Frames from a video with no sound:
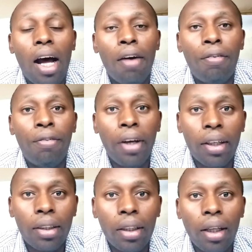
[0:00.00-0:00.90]

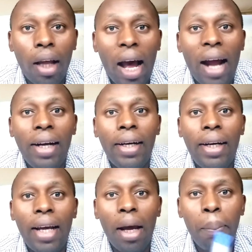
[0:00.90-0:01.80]
affect
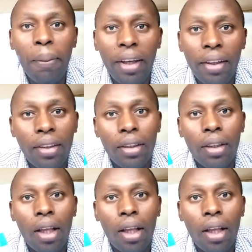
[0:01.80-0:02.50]
and damage